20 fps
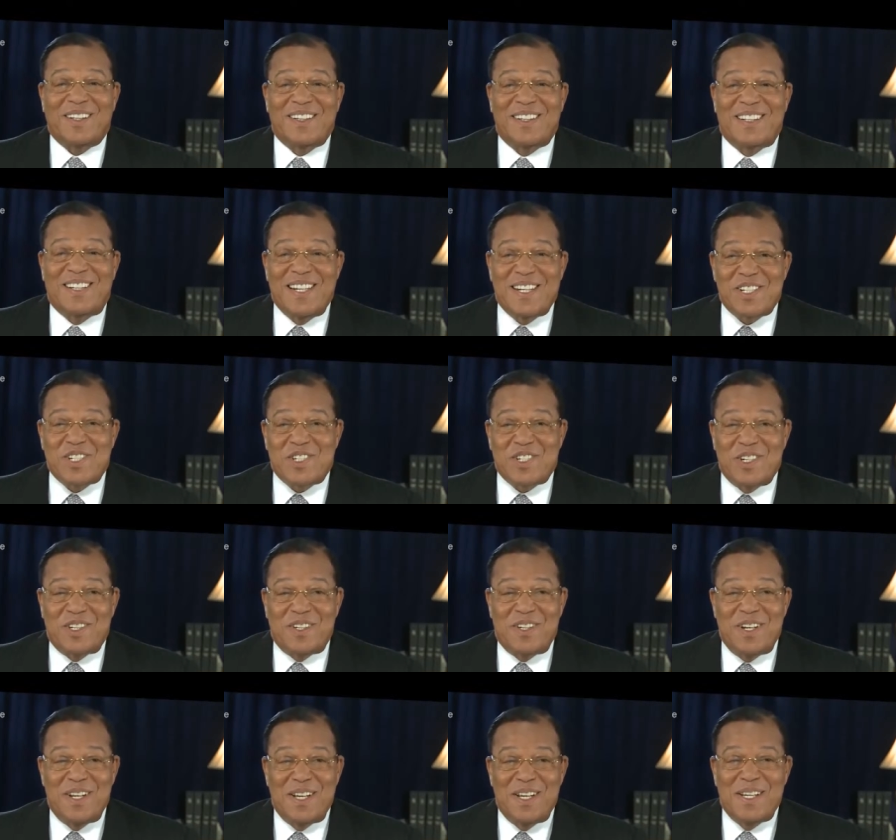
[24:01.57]

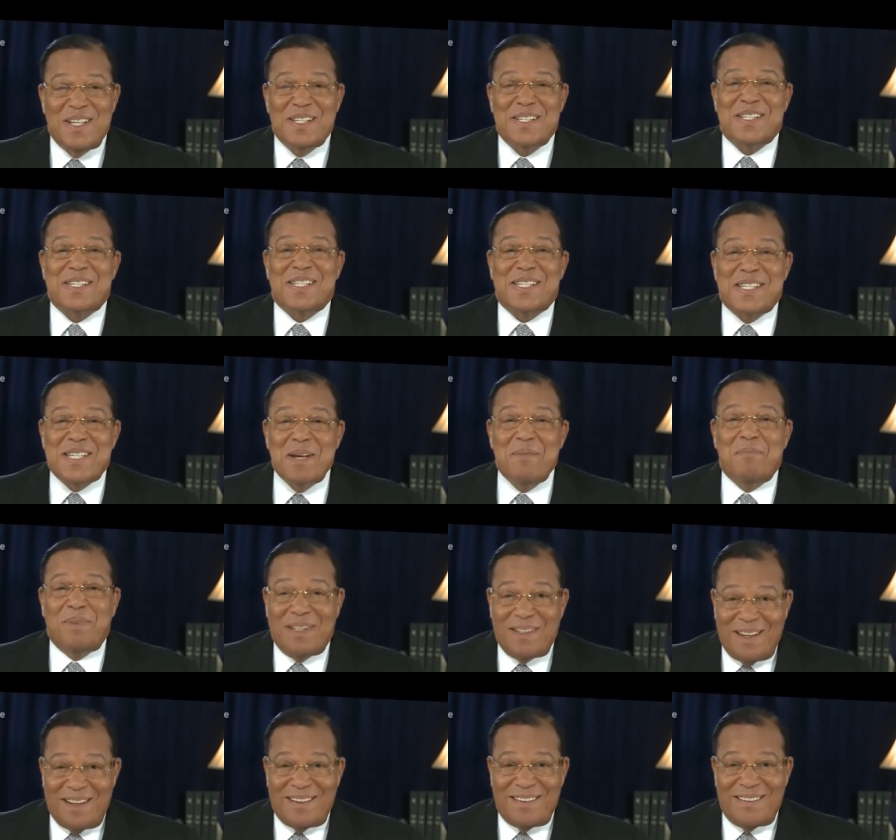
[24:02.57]
condition
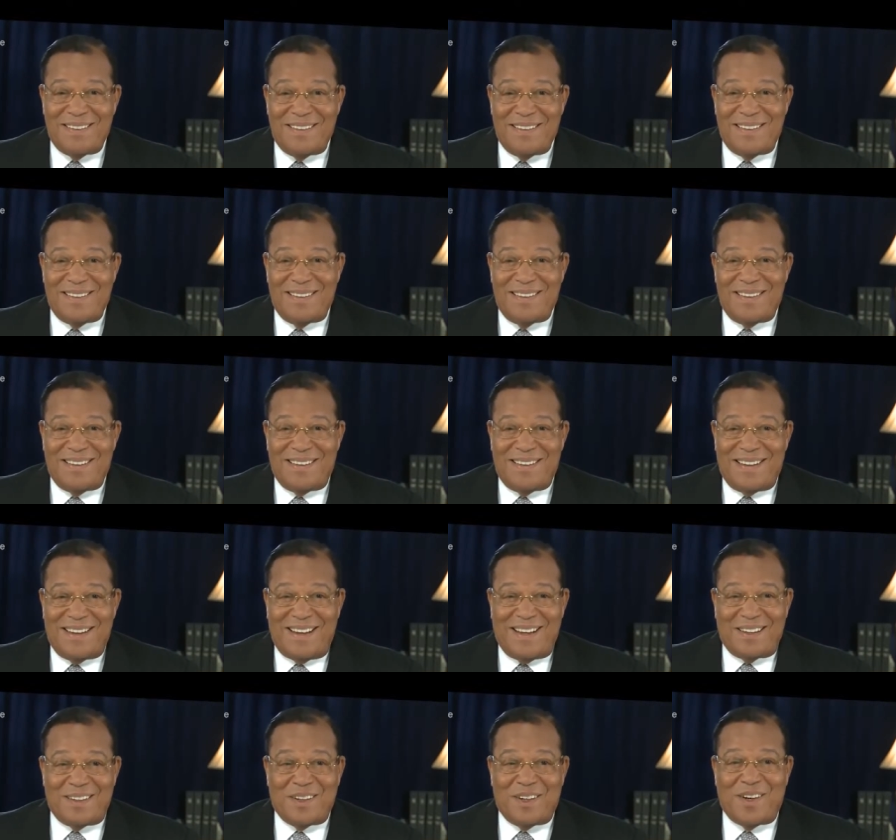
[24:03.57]
similar,
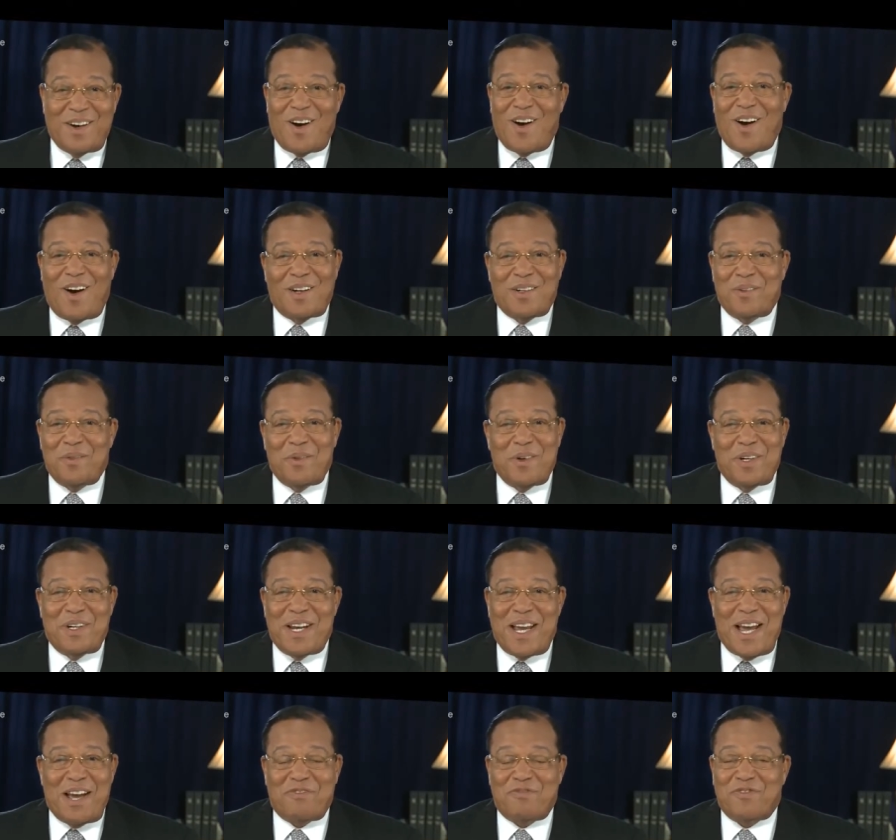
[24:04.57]
and God
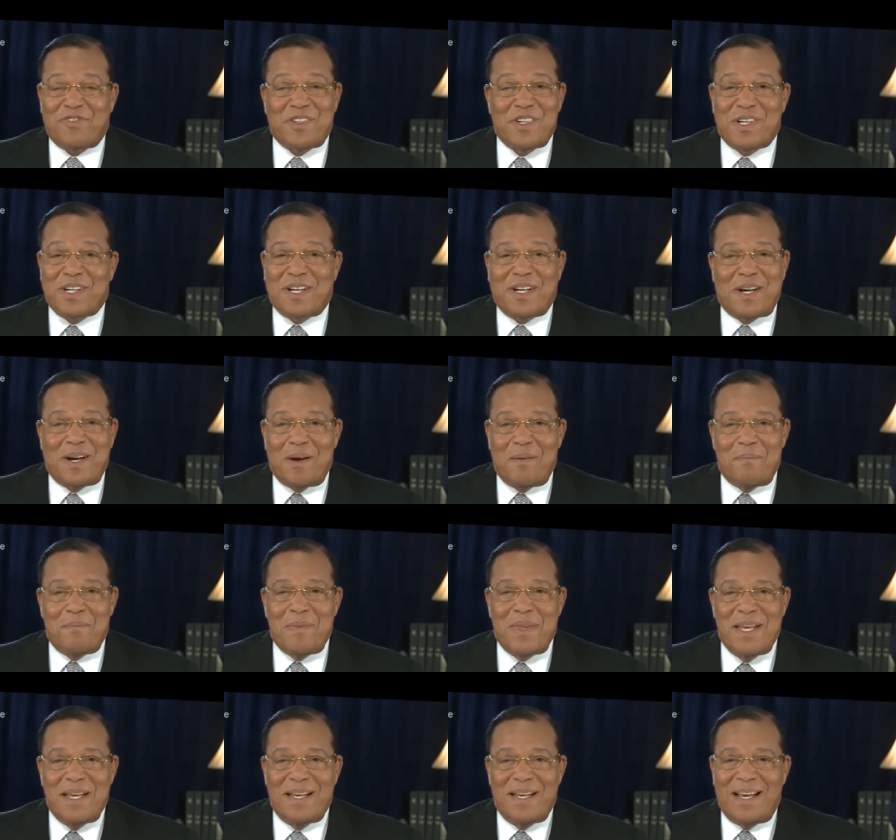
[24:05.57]
would have to
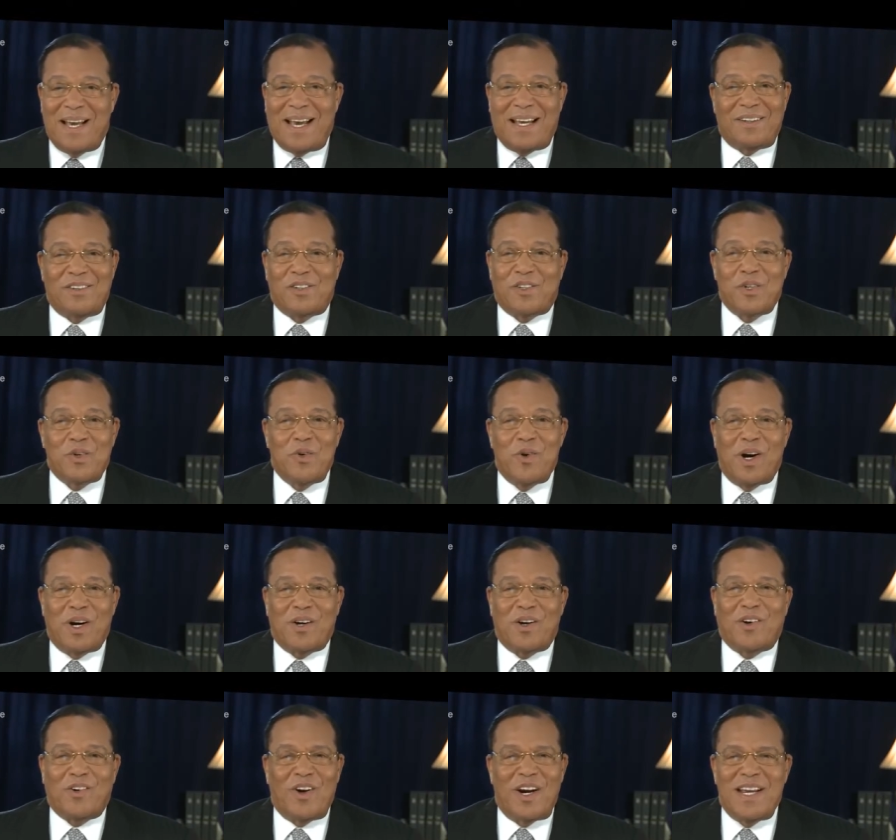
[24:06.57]
come and do
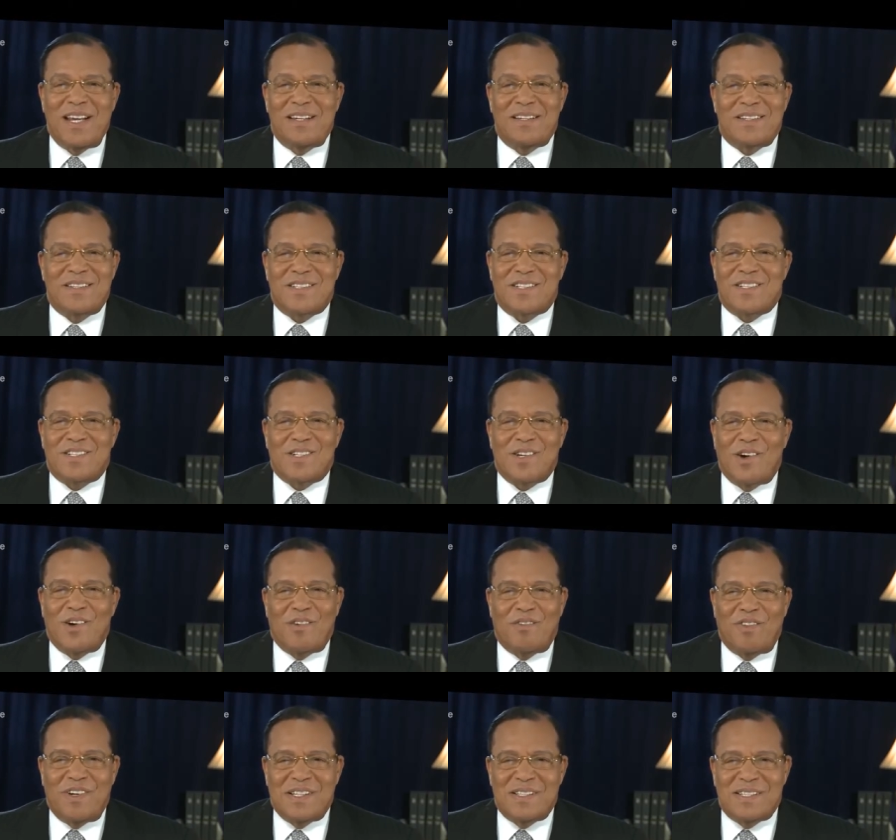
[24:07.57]
a great
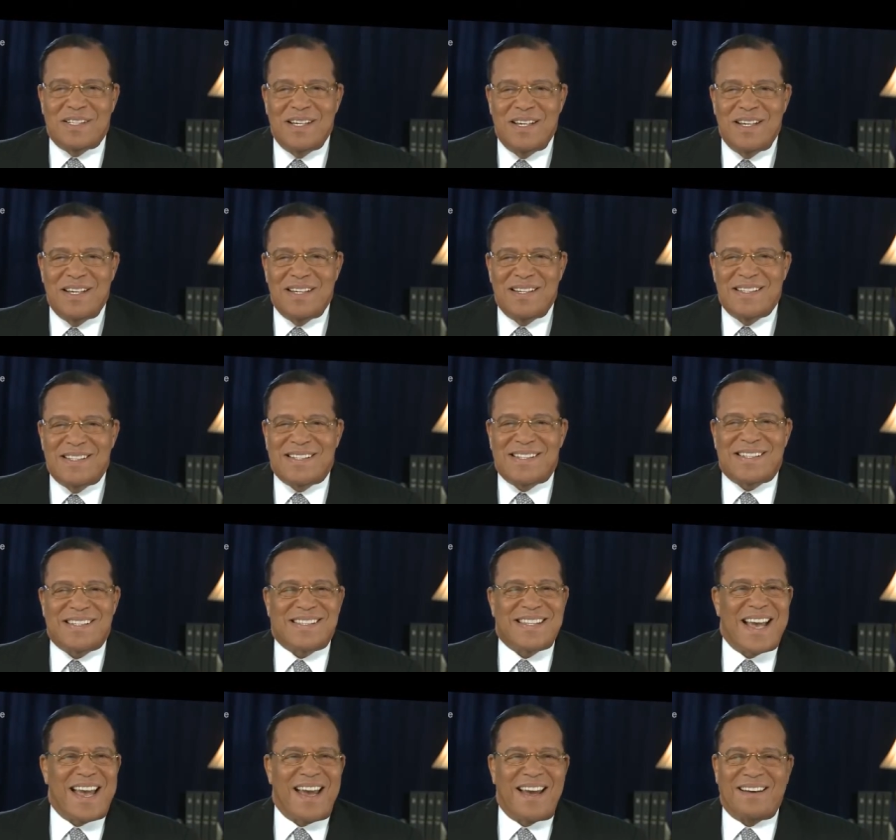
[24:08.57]
service,
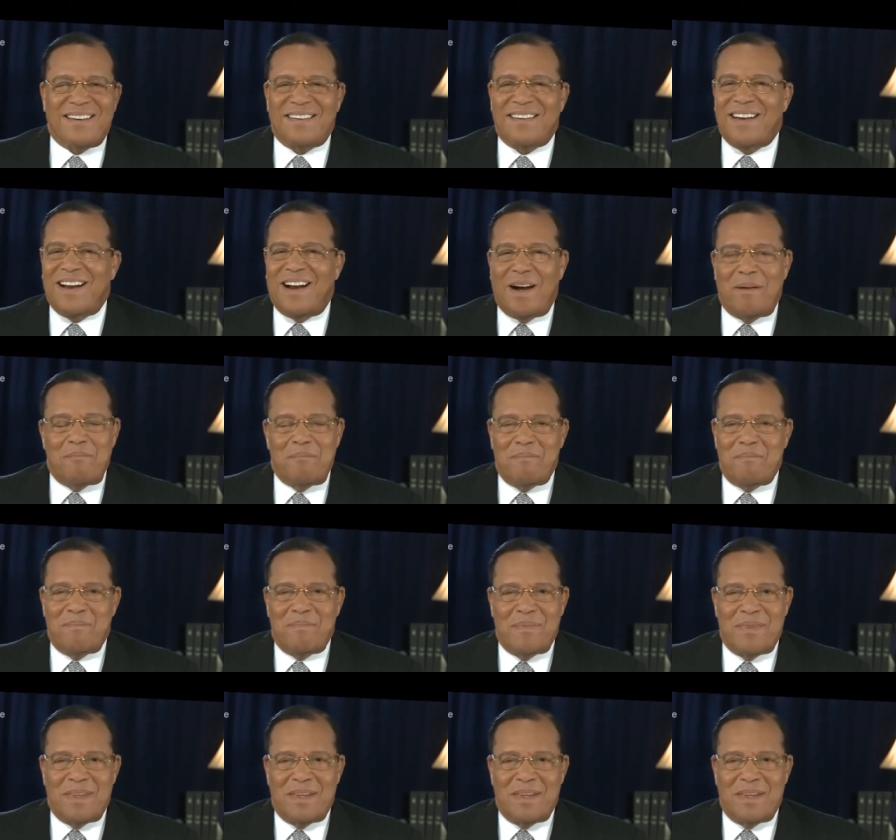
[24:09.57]
stand up